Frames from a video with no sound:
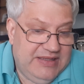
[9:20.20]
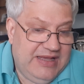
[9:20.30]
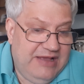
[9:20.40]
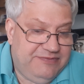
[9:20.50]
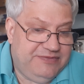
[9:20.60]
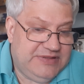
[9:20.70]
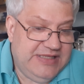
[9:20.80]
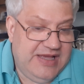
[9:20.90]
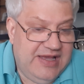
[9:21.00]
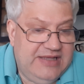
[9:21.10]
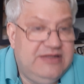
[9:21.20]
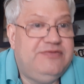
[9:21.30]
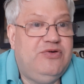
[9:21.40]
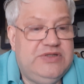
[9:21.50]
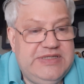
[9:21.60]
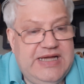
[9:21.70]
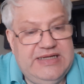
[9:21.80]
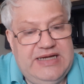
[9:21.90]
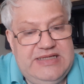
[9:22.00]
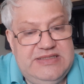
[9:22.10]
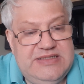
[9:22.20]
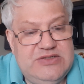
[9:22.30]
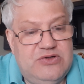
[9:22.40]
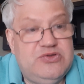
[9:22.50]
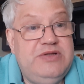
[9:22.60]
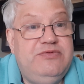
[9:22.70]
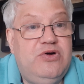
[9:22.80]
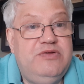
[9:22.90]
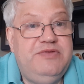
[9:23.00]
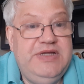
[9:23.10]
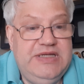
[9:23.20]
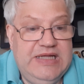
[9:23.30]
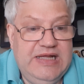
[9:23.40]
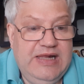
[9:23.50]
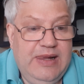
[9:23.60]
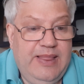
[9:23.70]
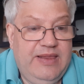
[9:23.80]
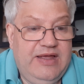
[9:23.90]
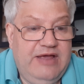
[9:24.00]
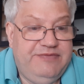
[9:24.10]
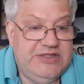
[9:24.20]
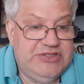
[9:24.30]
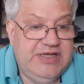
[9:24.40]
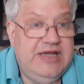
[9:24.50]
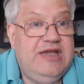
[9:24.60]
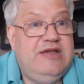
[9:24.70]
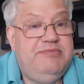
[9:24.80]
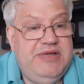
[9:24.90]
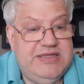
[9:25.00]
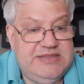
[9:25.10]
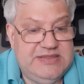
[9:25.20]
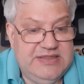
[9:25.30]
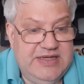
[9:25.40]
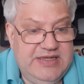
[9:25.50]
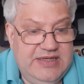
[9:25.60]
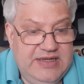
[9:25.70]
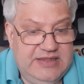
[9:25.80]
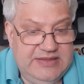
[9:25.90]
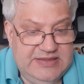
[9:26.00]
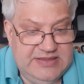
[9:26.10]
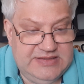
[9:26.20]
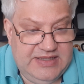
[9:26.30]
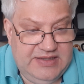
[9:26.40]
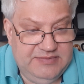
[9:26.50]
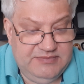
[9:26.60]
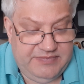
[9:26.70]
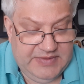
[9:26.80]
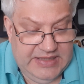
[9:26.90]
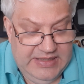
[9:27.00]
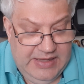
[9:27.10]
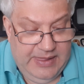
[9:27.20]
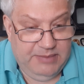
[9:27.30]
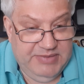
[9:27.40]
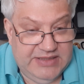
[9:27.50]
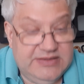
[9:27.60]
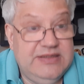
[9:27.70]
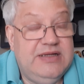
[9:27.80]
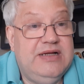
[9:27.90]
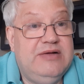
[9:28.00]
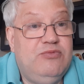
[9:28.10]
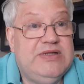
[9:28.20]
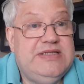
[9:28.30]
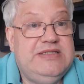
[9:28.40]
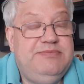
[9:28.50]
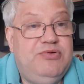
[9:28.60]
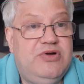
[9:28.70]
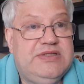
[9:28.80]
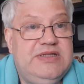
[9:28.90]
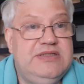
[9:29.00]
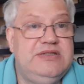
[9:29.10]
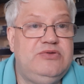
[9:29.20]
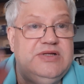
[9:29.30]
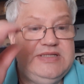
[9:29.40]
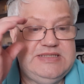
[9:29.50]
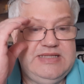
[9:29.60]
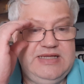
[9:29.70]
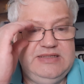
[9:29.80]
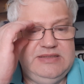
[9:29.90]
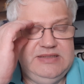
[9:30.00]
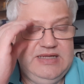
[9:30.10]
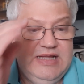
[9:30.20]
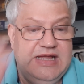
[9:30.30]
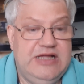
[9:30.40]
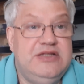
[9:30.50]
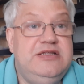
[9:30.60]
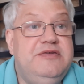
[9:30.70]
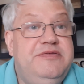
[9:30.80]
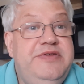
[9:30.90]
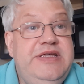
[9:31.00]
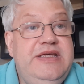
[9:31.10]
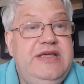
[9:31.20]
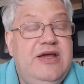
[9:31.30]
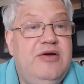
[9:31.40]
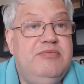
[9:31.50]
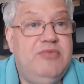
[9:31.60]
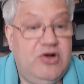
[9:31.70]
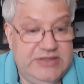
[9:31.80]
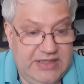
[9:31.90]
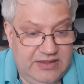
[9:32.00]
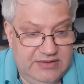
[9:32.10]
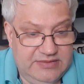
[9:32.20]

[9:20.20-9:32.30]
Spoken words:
FTA, the fault tree analysis, is also involved in FHA, PSSA, and SSA. But what is important to understand, the V model,